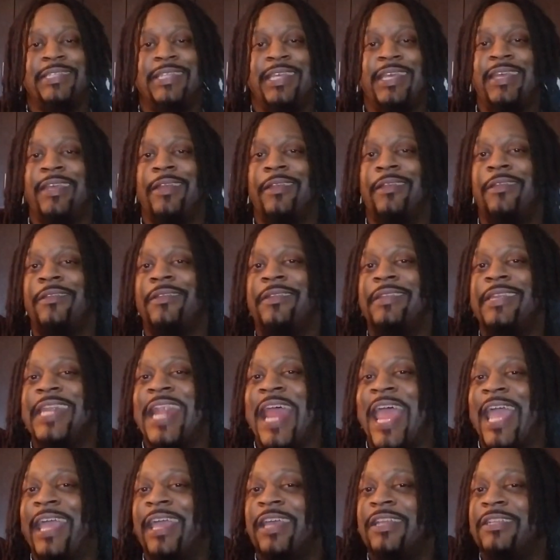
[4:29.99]
the
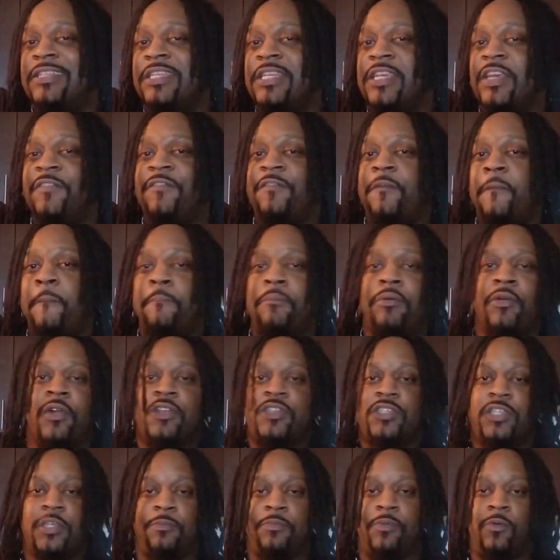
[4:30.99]
negative
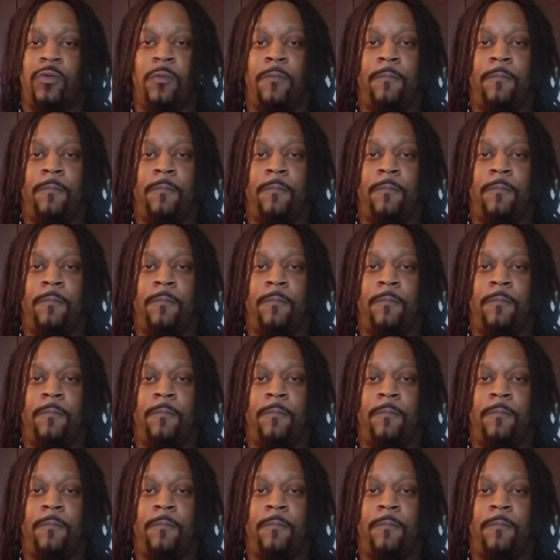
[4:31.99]
principle.